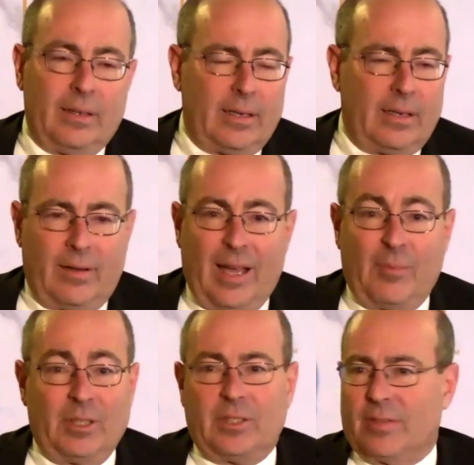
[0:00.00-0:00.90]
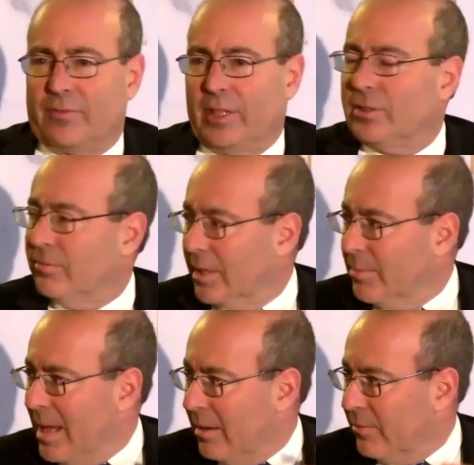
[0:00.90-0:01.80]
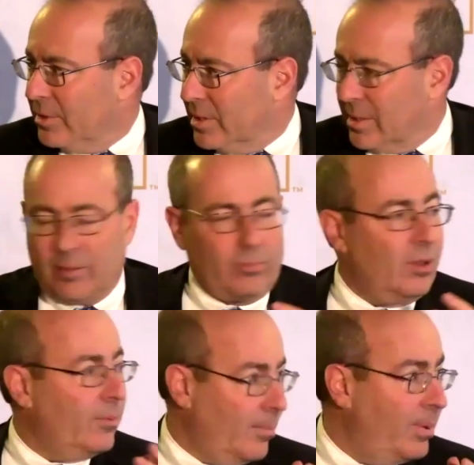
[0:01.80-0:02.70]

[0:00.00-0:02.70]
you know, how much does inflation really matter versus unemployment.